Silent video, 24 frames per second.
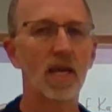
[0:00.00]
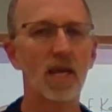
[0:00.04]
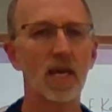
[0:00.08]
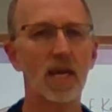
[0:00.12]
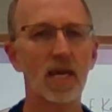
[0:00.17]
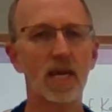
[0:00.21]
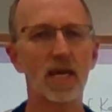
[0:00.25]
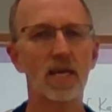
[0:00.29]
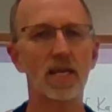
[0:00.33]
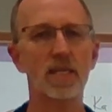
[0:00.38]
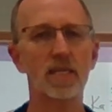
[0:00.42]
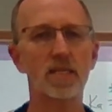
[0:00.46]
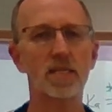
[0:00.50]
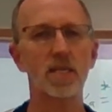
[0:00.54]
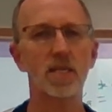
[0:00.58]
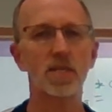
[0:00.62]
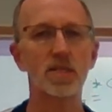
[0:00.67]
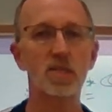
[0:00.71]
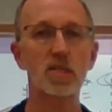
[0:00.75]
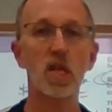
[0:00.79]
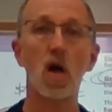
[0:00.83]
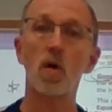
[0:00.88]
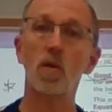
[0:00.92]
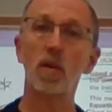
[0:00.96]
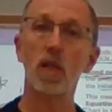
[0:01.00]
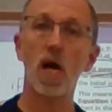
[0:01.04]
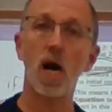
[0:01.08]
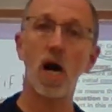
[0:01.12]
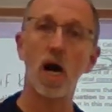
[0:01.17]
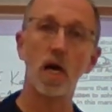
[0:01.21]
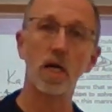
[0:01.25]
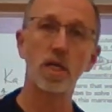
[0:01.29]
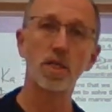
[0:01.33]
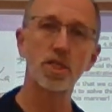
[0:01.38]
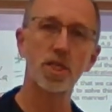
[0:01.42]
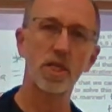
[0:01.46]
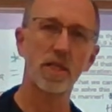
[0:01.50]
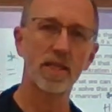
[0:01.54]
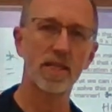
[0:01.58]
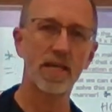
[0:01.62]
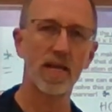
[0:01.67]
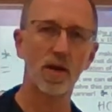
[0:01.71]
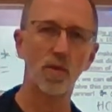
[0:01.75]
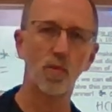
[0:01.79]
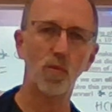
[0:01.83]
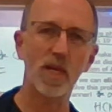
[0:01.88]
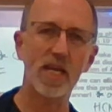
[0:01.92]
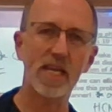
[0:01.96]
is so large
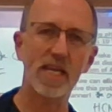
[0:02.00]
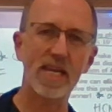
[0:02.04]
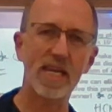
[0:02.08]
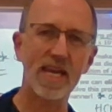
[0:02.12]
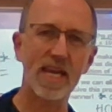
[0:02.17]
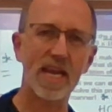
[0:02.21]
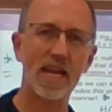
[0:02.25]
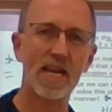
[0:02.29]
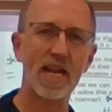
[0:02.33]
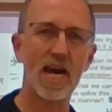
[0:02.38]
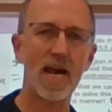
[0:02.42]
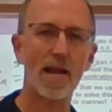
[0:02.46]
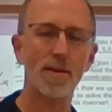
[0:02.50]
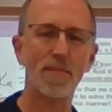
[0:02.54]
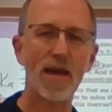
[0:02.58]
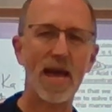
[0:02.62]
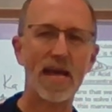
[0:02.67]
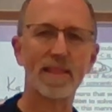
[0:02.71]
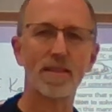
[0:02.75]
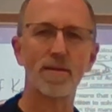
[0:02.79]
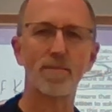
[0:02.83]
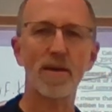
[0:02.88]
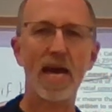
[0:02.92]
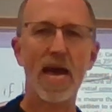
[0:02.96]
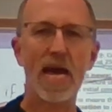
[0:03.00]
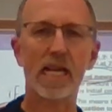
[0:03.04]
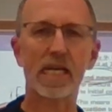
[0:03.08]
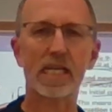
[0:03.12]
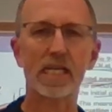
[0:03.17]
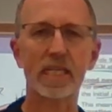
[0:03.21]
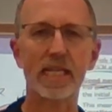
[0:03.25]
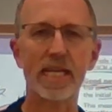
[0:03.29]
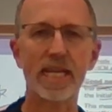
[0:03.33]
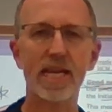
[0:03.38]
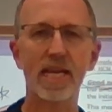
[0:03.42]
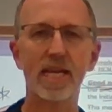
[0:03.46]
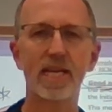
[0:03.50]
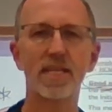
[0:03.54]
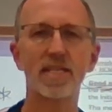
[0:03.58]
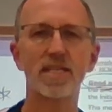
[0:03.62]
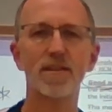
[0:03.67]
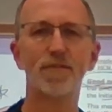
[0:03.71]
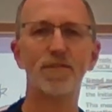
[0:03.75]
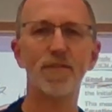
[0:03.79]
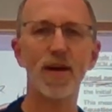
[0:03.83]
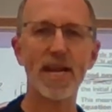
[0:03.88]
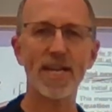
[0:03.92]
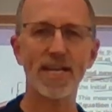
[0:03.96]
that we cannot mathematically
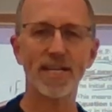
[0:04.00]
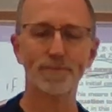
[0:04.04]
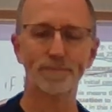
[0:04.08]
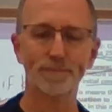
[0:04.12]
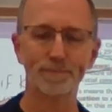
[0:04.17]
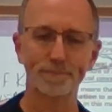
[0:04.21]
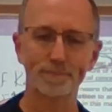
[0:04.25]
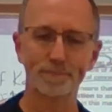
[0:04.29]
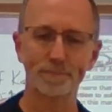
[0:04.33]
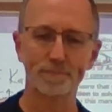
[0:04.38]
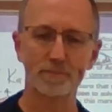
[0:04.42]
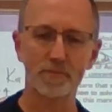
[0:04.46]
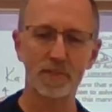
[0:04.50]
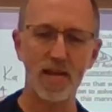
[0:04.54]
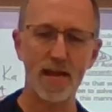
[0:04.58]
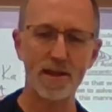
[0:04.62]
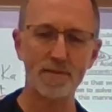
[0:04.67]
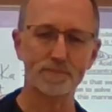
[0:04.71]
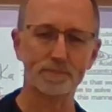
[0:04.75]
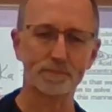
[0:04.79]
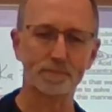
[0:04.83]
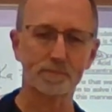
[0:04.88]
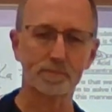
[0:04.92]
define it. Okay?